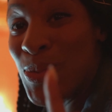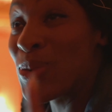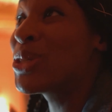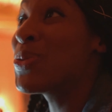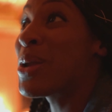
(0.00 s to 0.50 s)

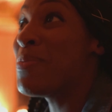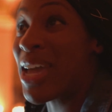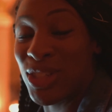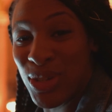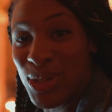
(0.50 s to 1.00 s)
What you want to
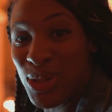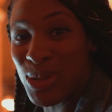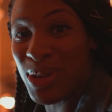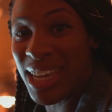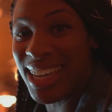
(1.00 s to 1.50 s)
make sure you
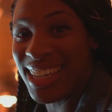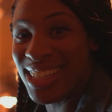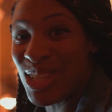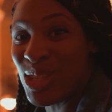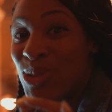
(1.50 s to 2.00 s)
do is
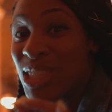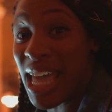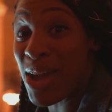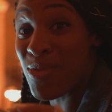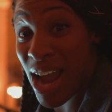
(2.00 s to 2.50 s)
you
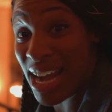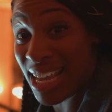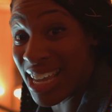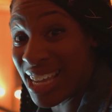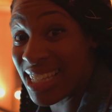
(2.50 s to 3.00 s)
stay
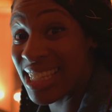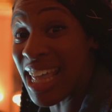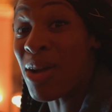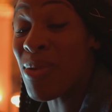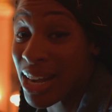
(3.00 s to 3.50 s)
ready.
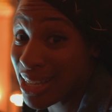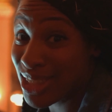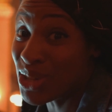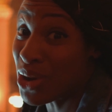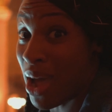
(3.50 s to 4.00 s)
Stay ready
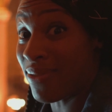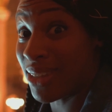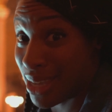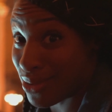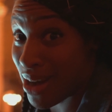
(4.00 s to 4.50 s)
so you don't have to
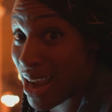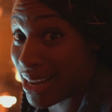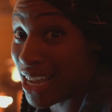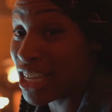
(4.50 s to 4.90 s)
get ready.